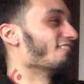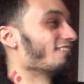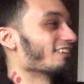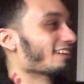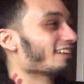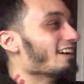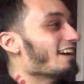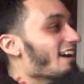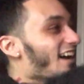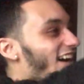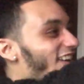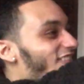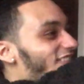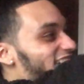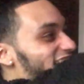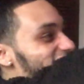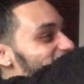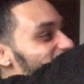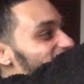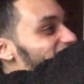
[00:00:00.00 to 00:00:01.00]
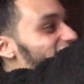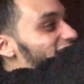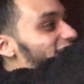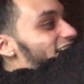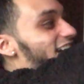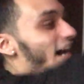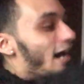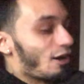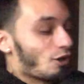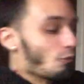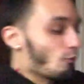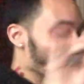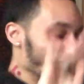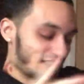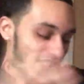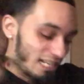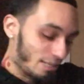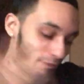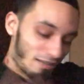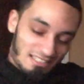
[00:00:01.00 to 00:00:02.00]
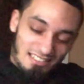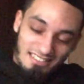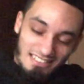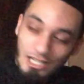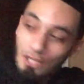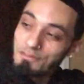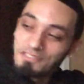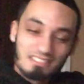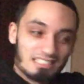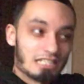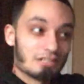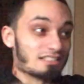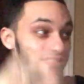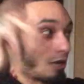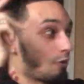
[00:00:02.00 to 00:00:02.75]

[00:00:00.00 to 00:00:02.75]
I want I want to take a I don't want to take myself serious.